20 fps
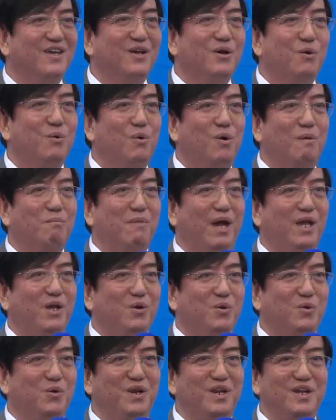Oh my
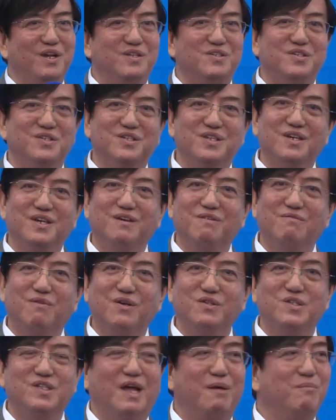goodness,
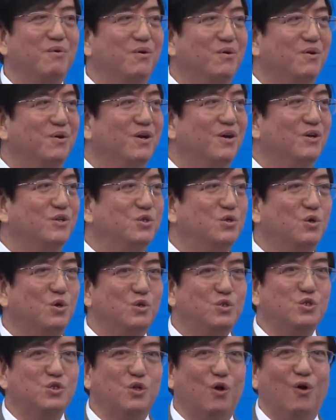first time. So
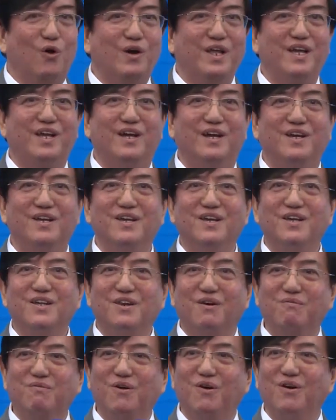solid. The
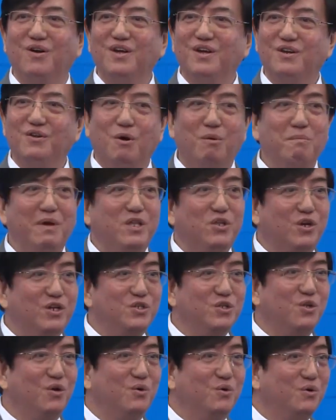floor, no mattress,
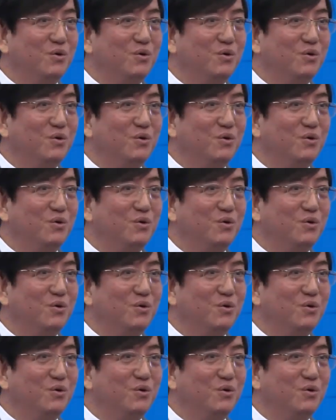no.